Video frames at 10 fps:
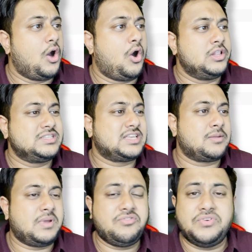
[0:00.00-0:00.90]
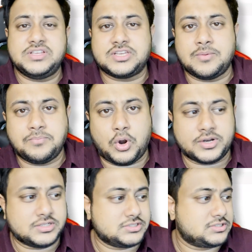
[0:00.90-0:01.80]
All these are my feature
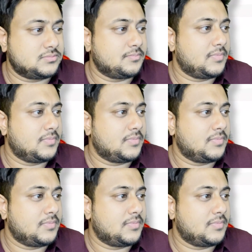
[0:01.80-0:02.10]
importance.